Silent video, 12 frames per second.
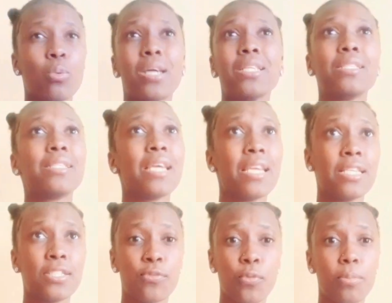what it
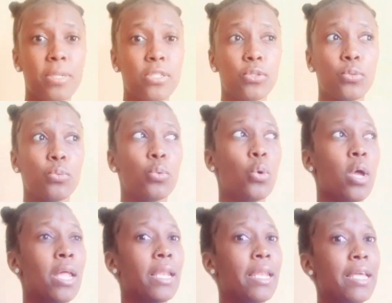takes for me to
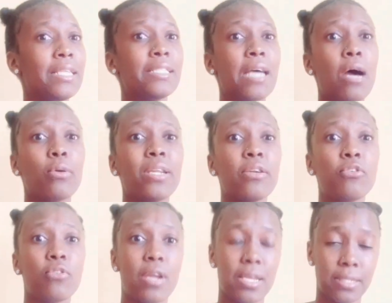lay down and
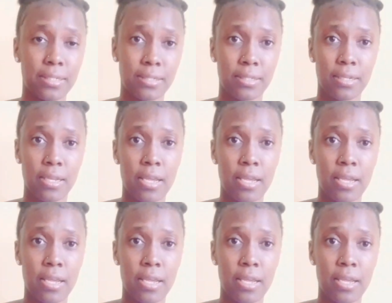rest,